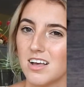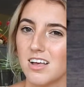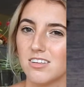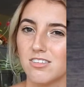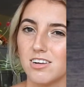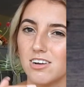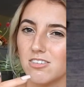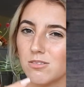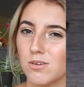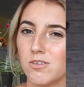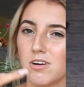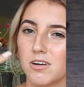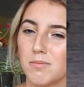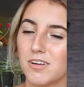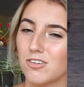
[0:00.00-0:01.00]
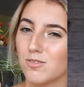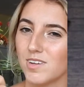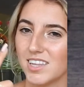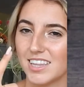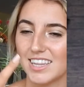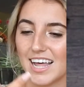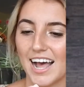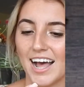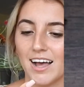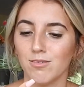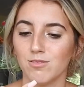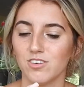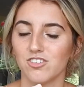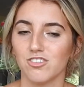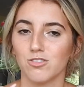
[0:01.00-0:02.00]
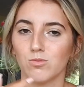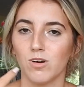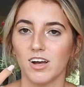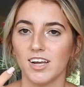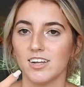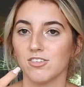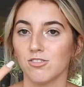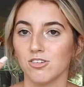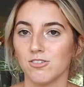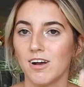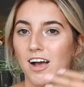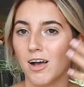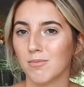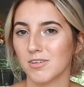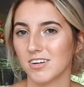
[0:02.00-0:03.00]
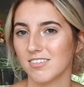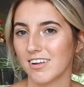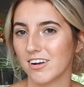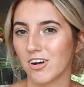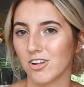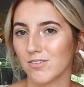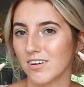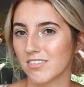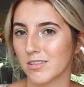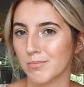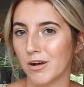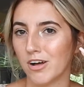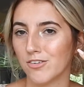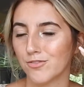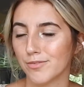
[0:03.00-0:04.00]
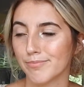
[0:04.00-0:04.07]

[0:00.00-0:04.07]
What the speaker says: So I also wouldn't recommend doing that, which is why I don't know how I'm going to take all the rest of them off.